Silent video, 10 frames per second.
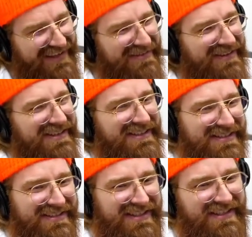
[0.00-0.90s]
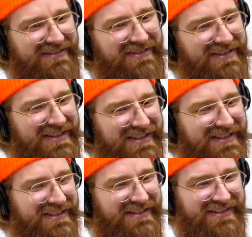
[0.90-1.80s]
But it was just kind of funny to
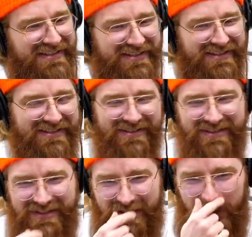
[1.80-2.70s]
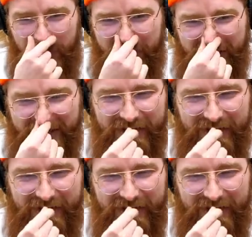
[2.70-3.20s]
listen to, because that's what I was thinking about.